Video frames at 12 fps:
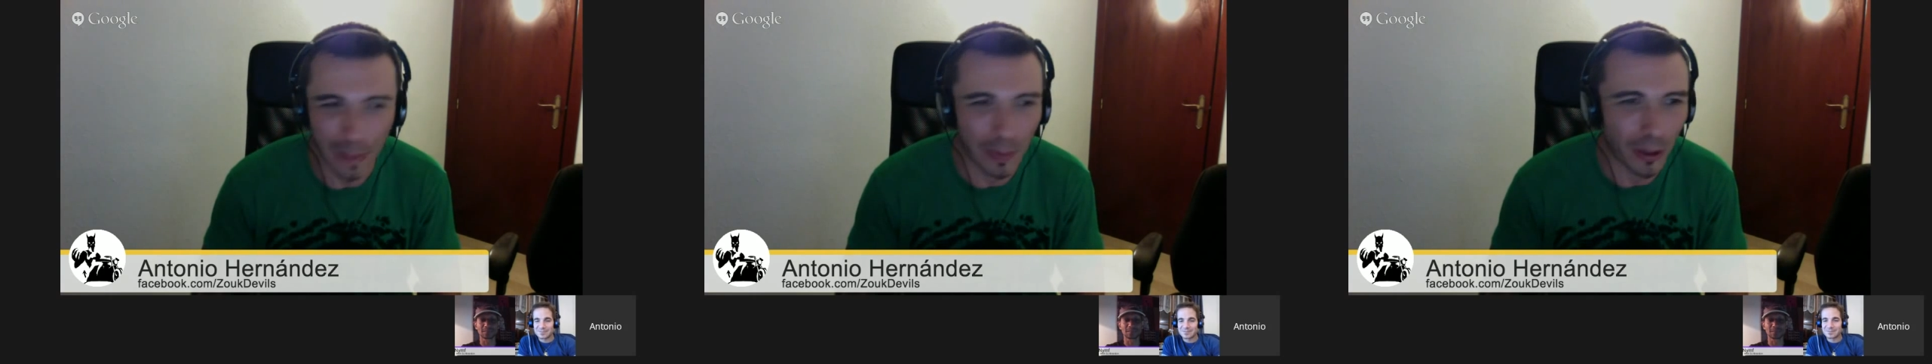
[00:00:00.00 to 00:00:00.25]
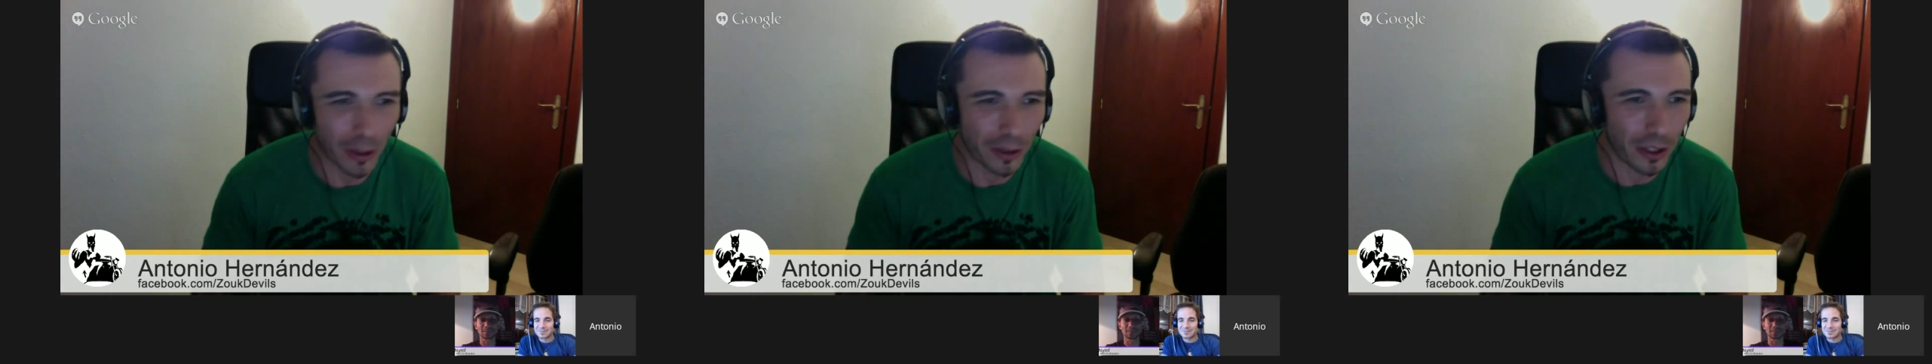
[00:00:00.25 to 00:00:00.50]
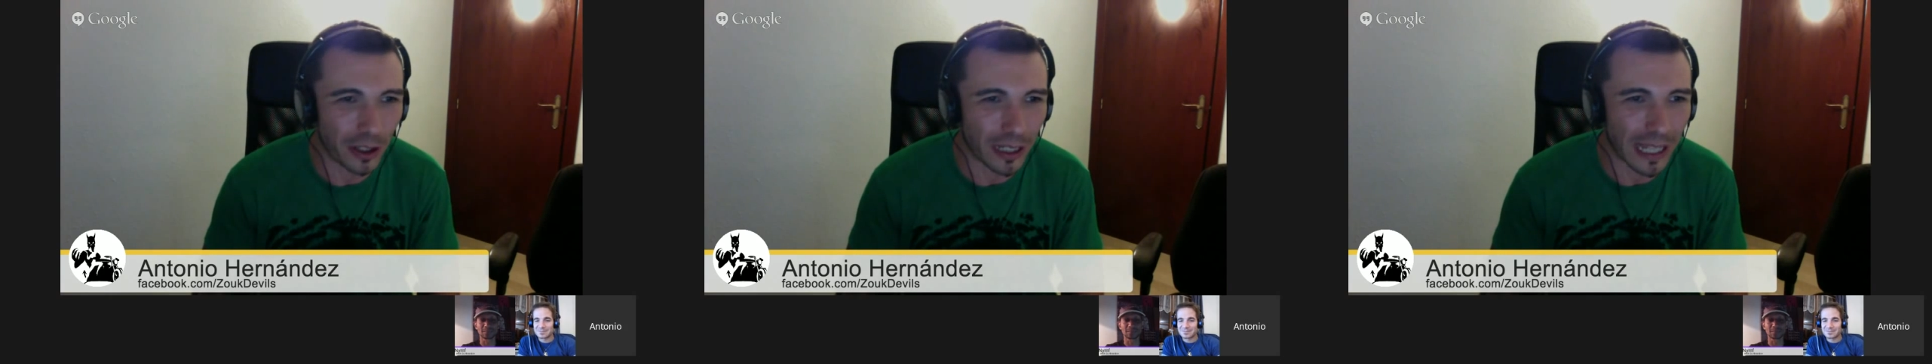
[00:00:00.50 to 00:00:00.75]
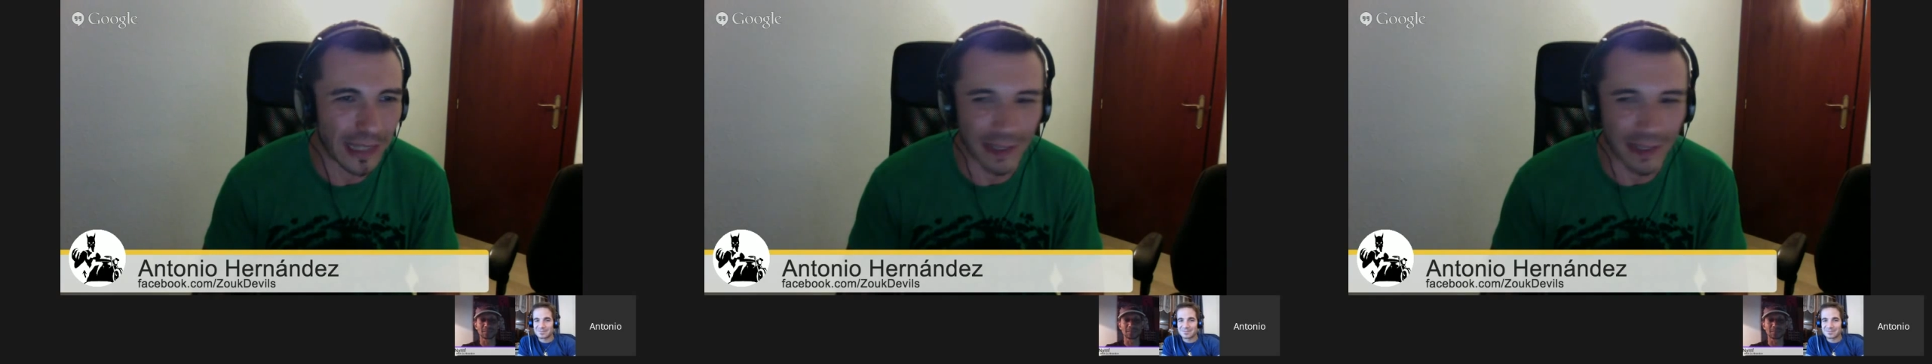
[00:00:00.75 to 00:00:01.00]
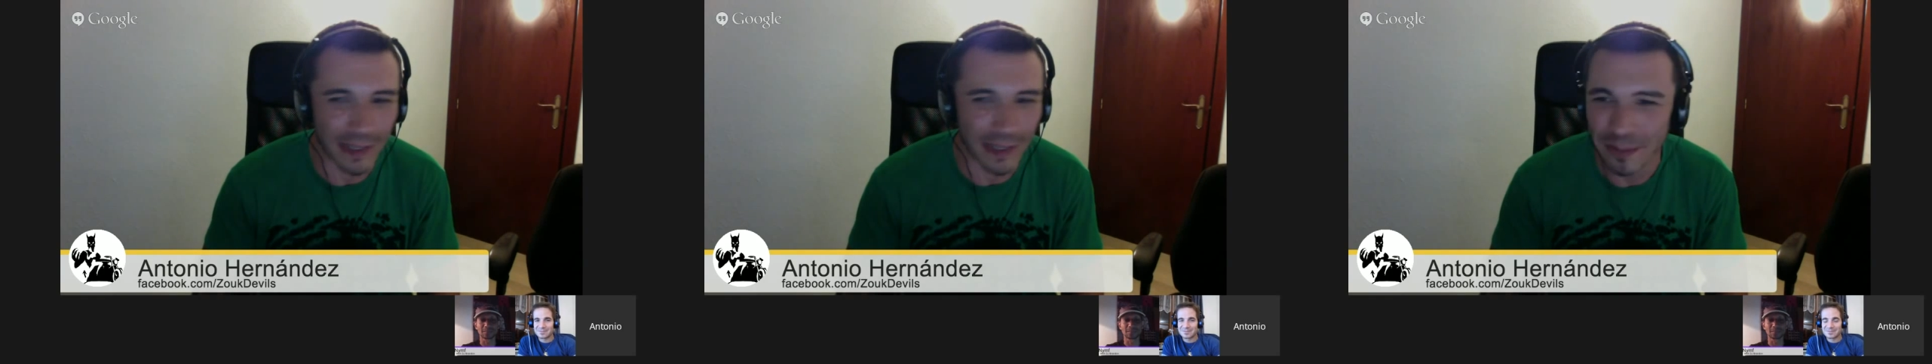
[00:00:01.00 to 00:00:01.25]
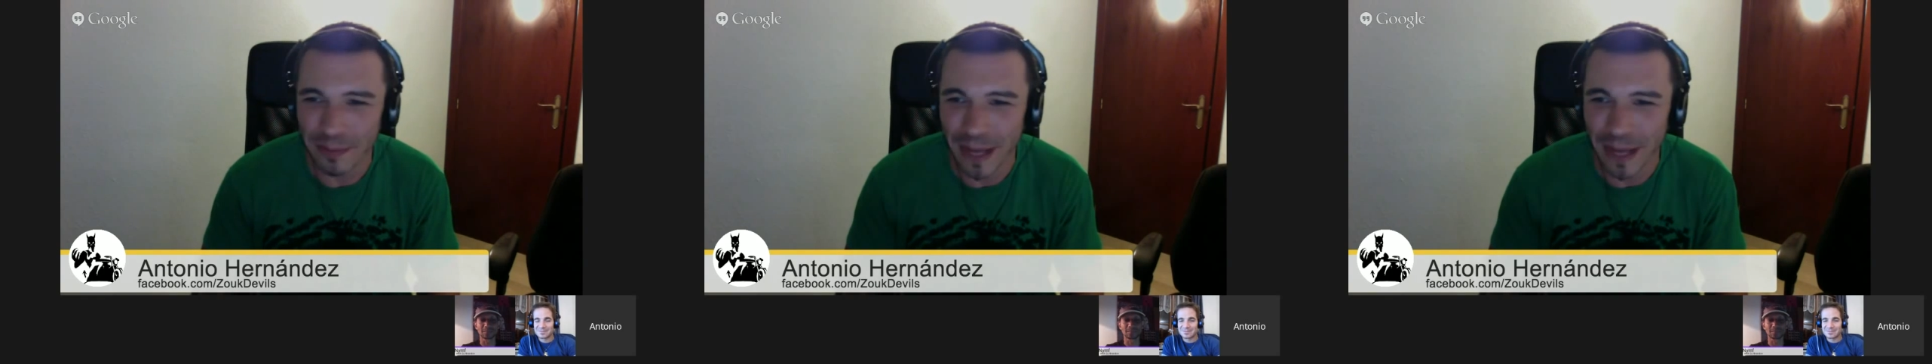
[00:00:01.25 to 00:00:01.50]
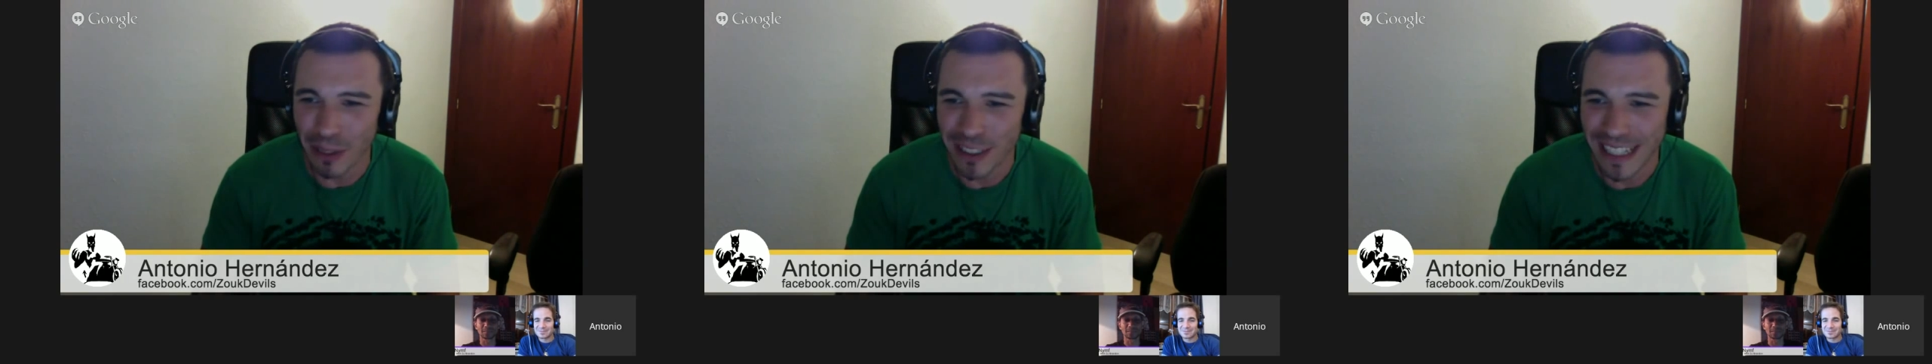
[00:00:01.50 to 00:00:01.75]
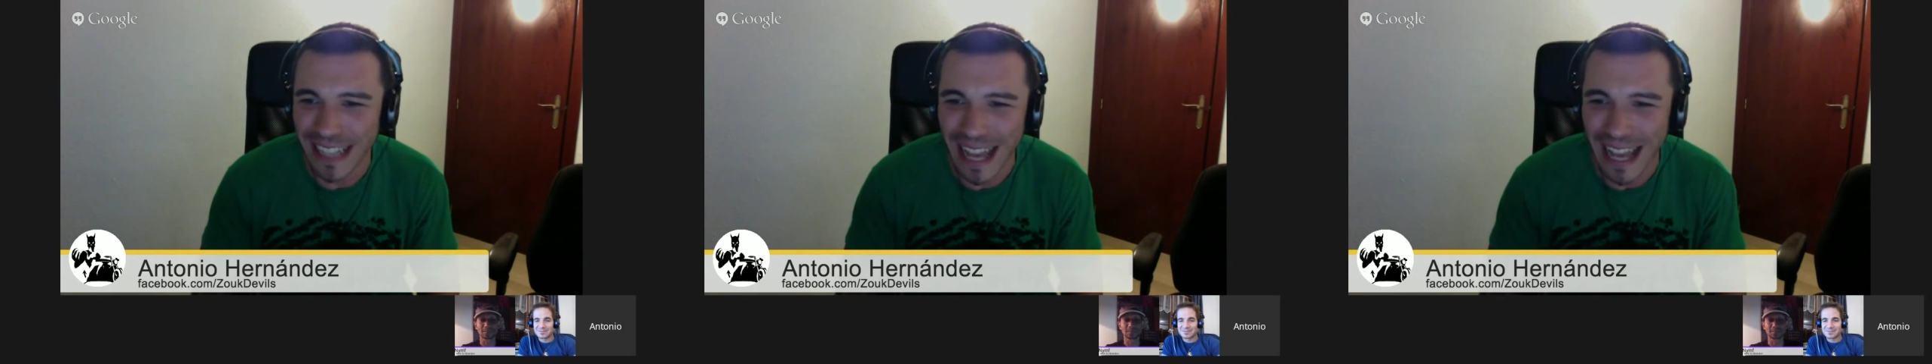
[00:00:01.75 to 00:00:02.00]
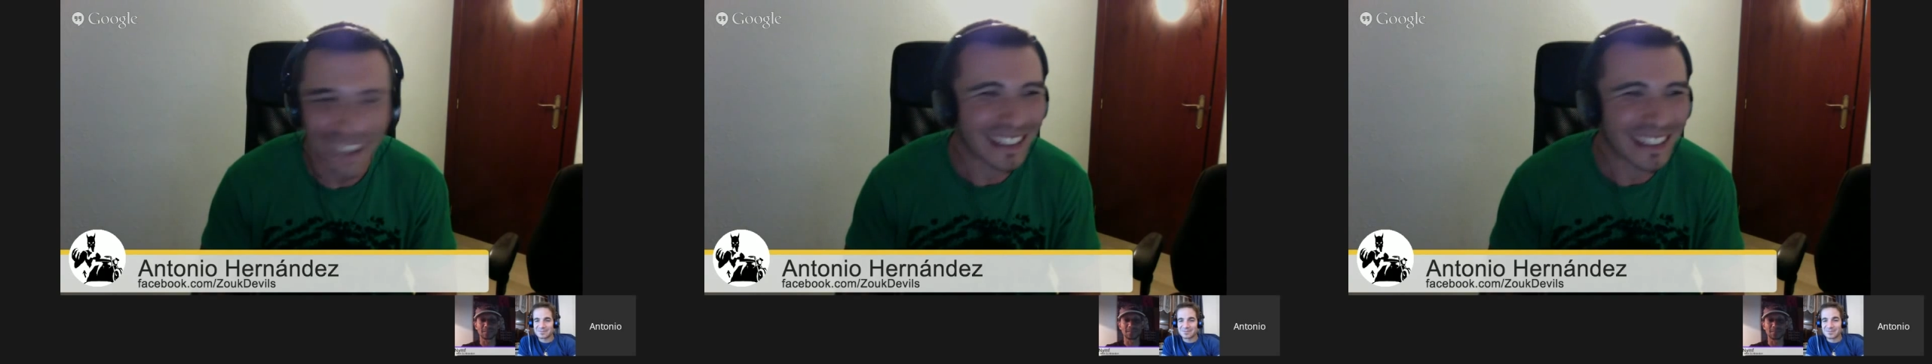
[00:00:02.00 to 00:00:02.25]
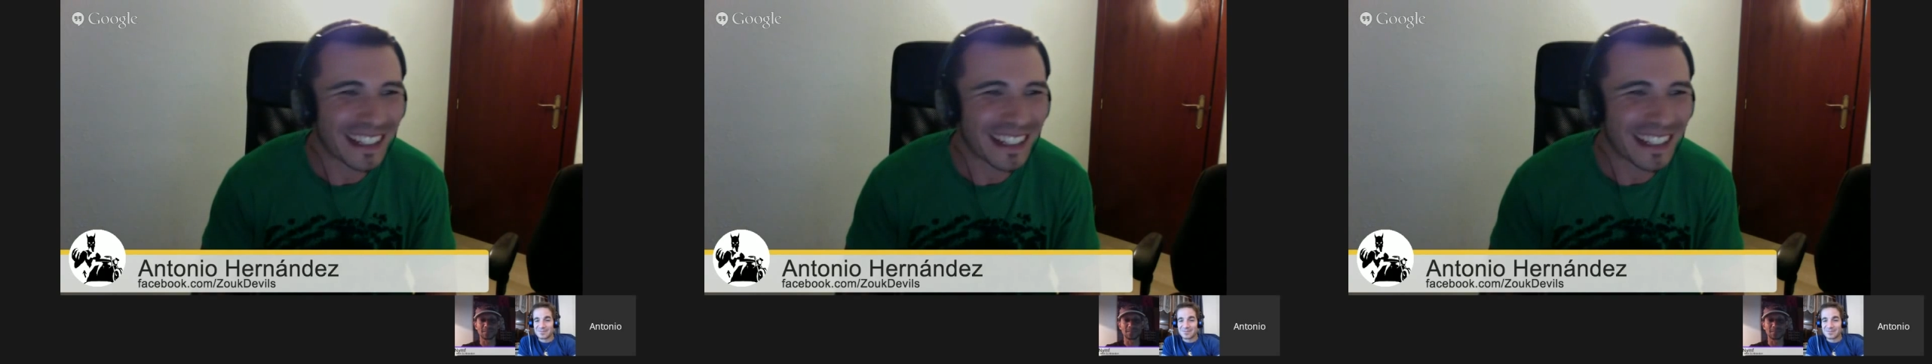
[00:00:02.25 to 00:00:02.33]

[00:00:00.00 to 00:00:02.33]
don't get tired by watching us,